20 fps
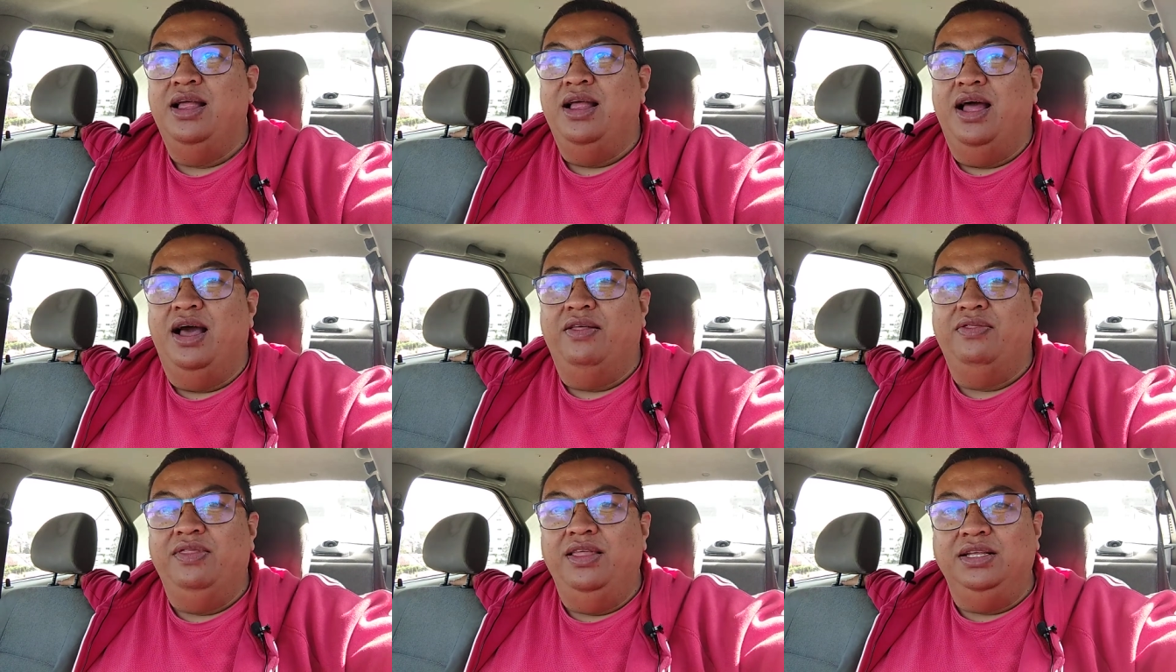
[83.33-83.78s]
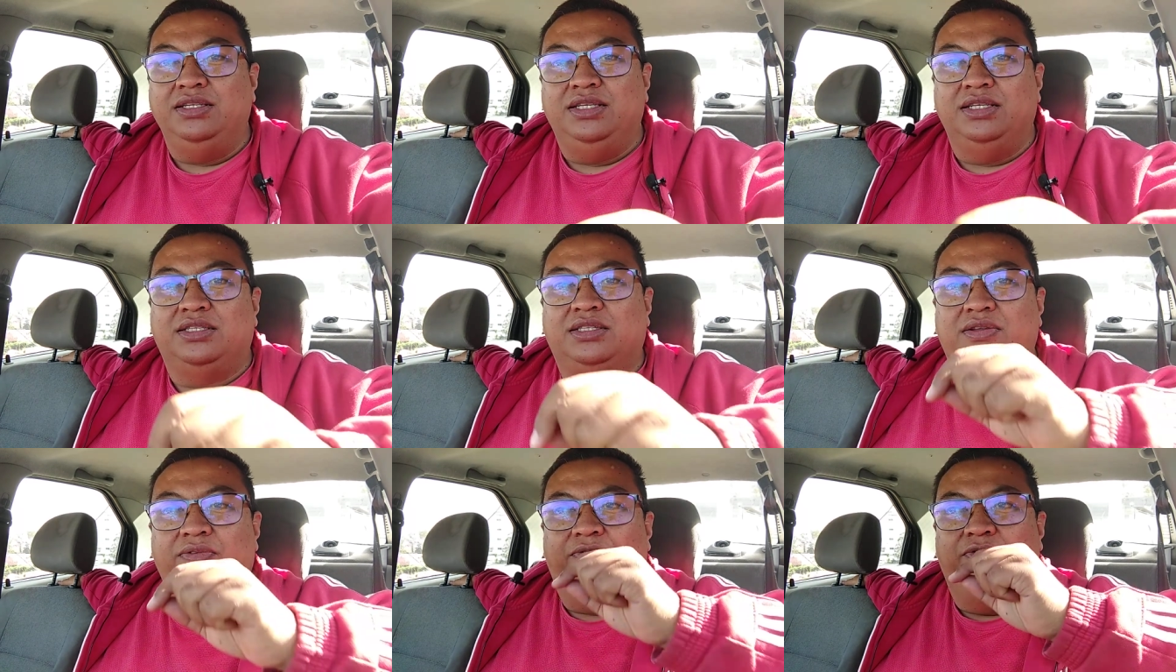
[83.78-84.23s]
And this
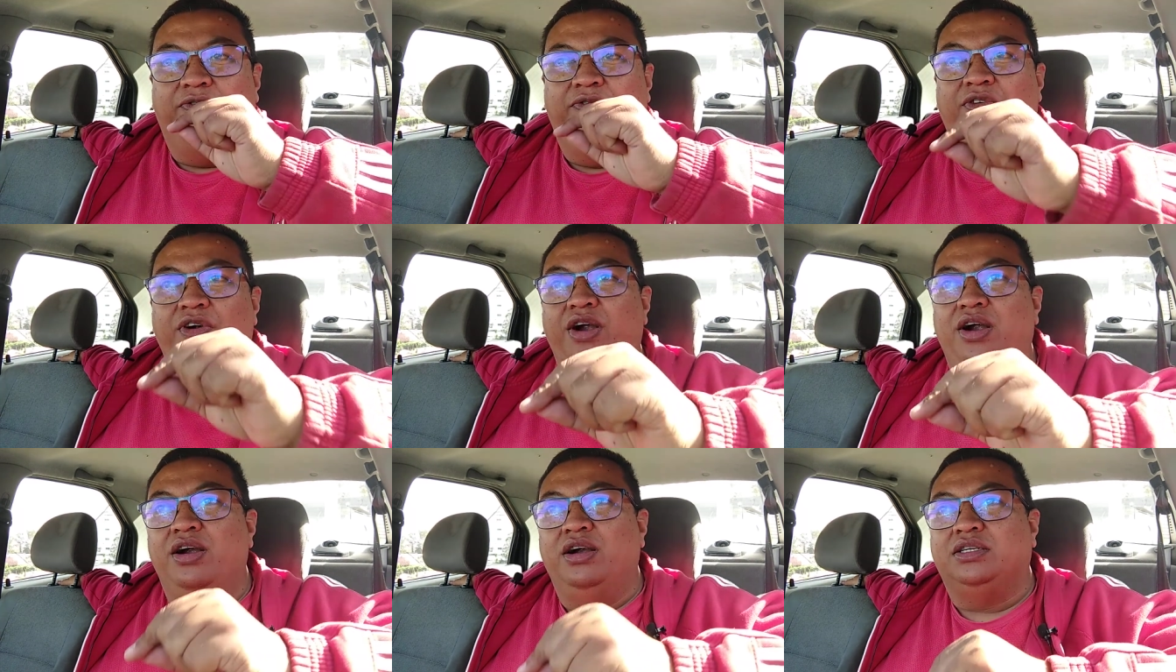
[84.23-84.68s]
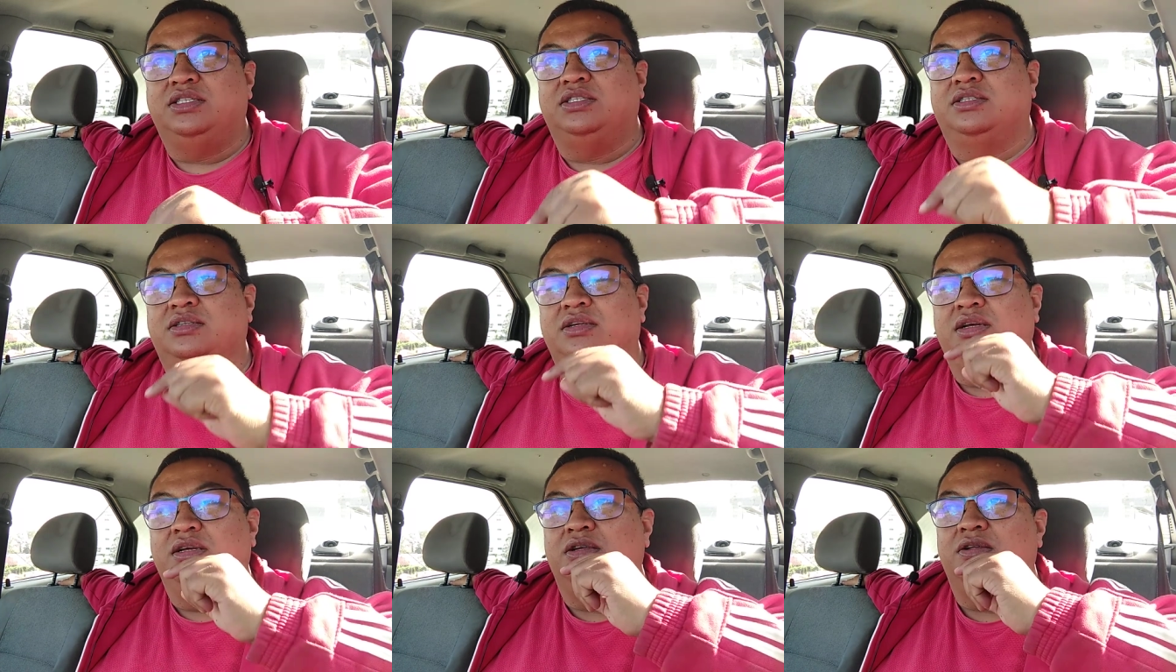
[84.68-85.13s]
is the
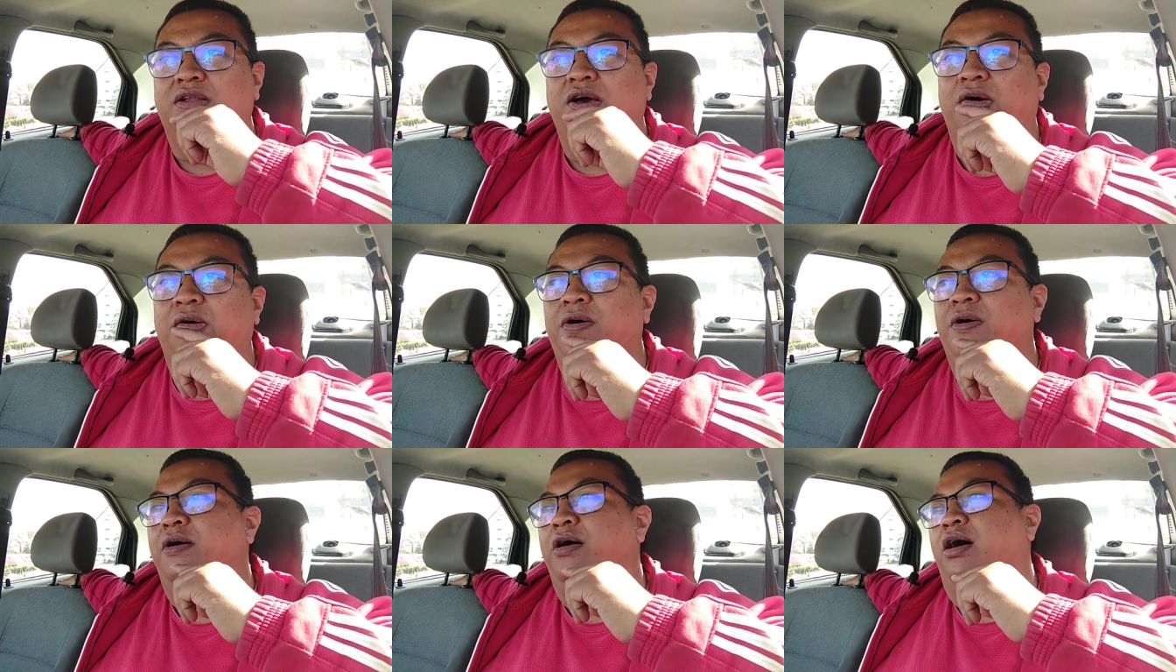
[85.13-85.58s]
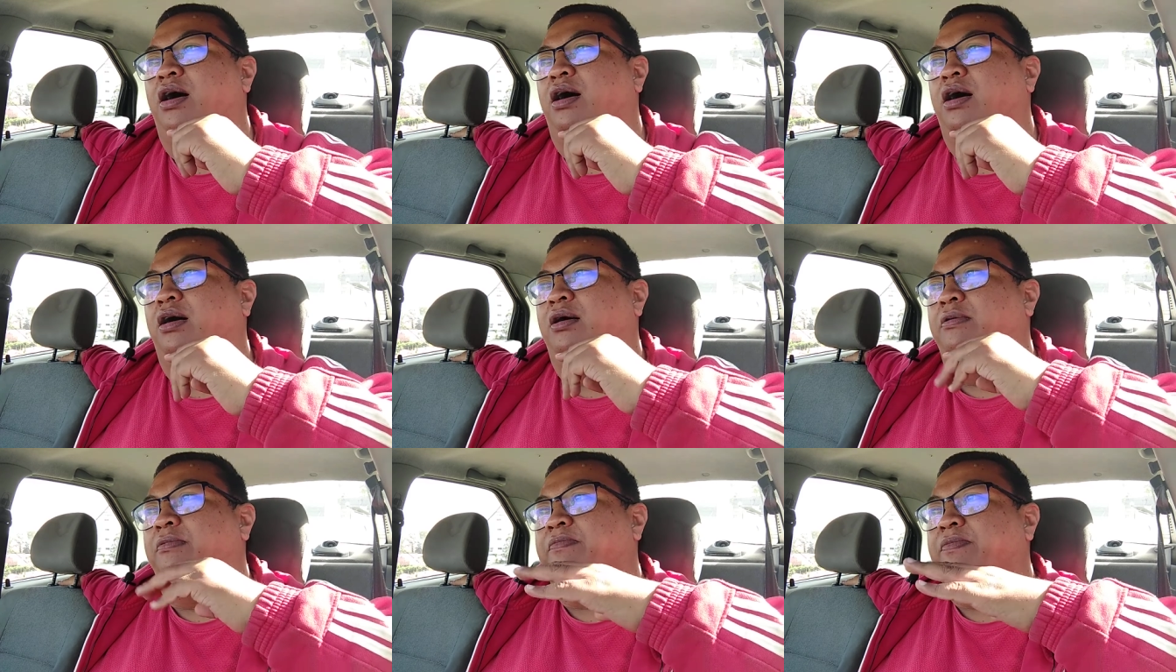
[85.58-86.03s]
first
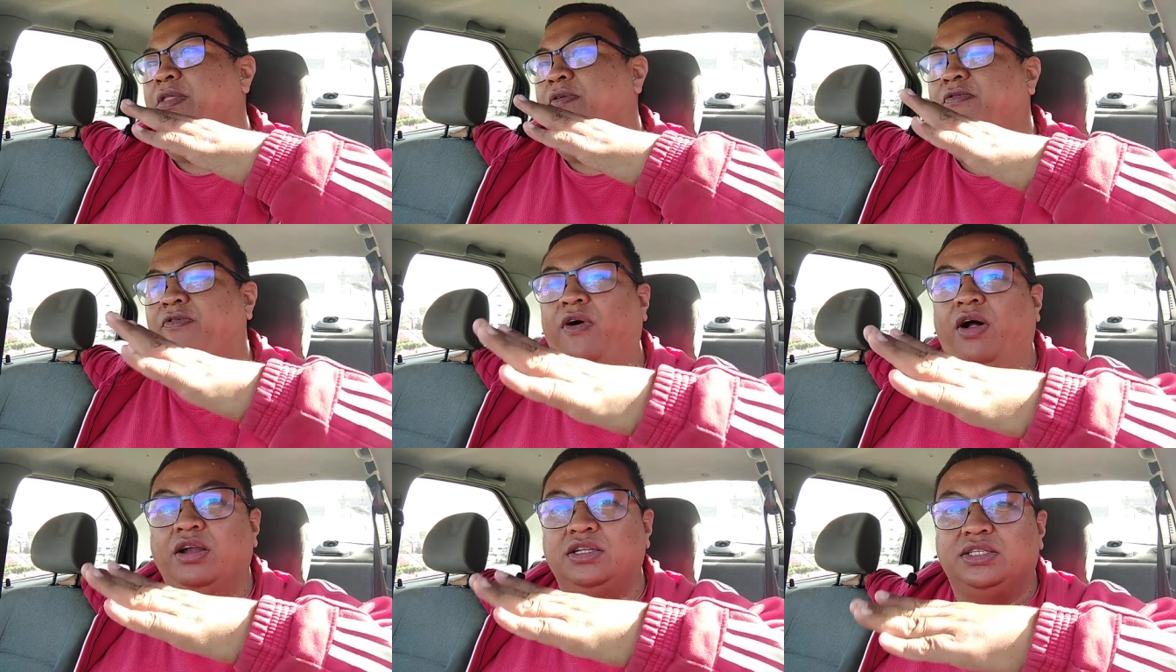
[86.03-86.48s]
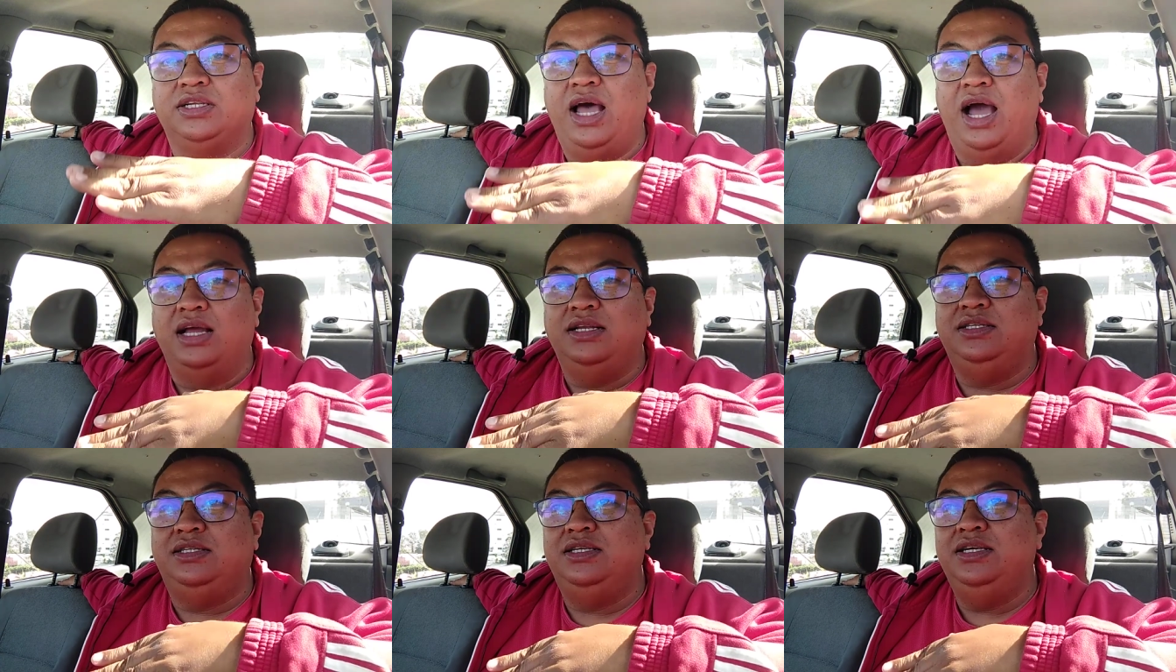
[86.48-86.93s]
false
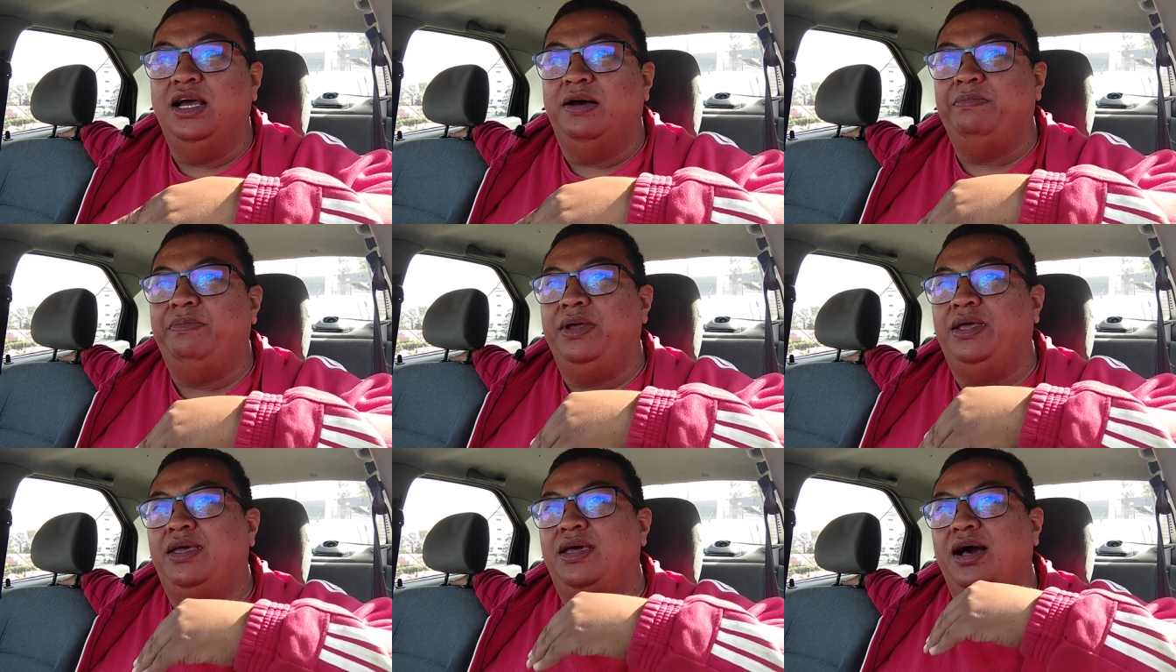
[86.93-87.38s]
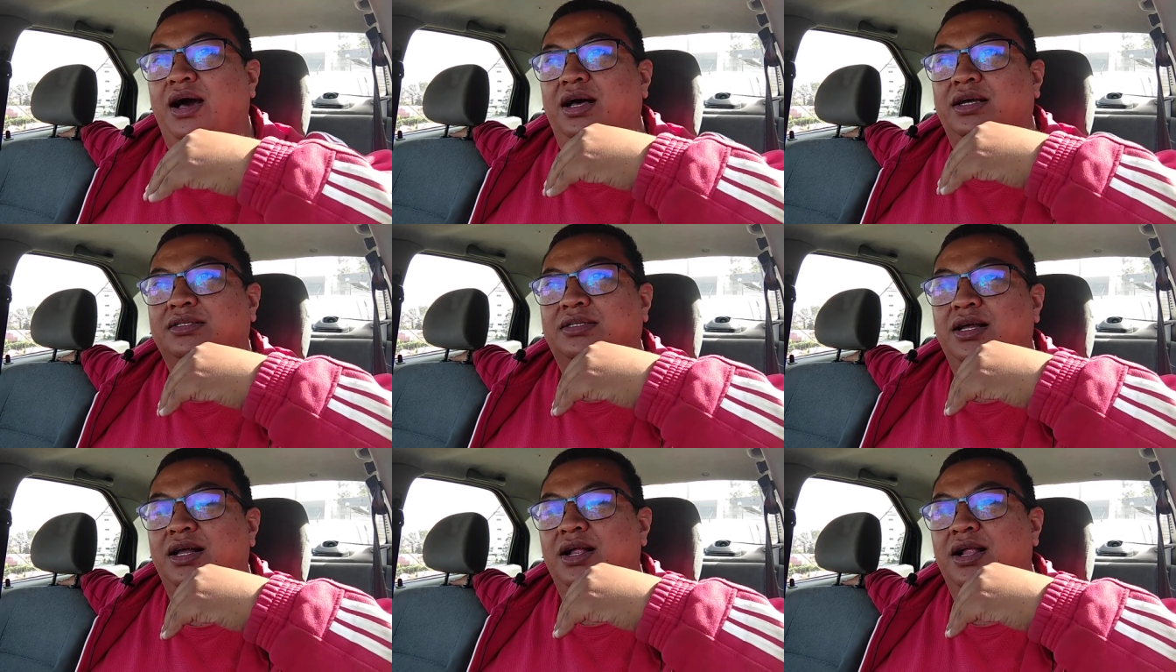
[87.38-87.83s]
idea,
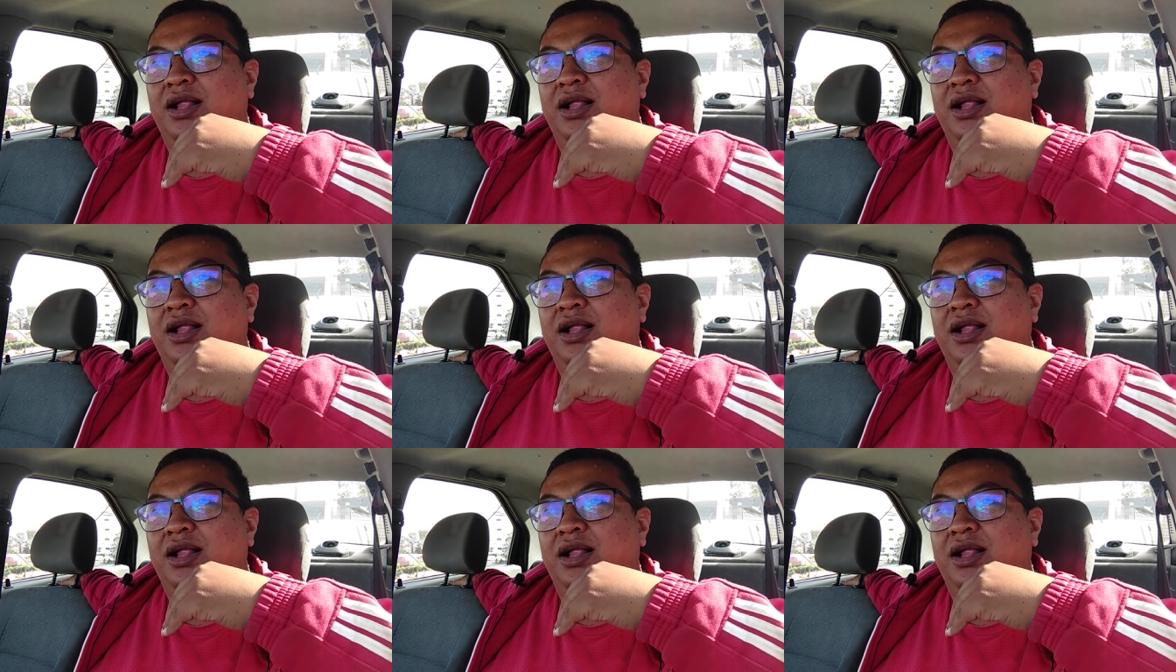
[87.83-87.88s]
because